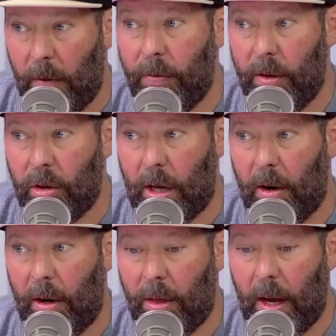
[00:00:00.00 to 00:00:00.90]
all for this
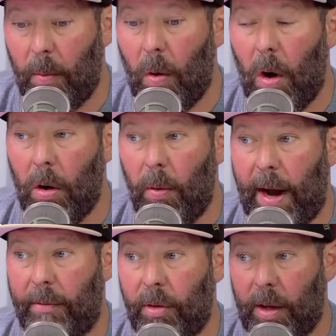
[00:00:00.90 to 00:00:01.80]
charity thing, and we're all going
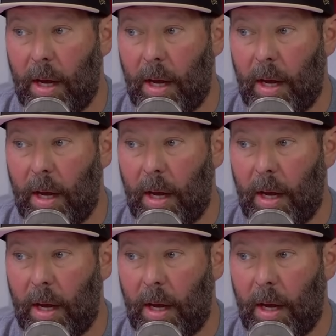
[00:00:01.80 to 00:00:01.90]
after the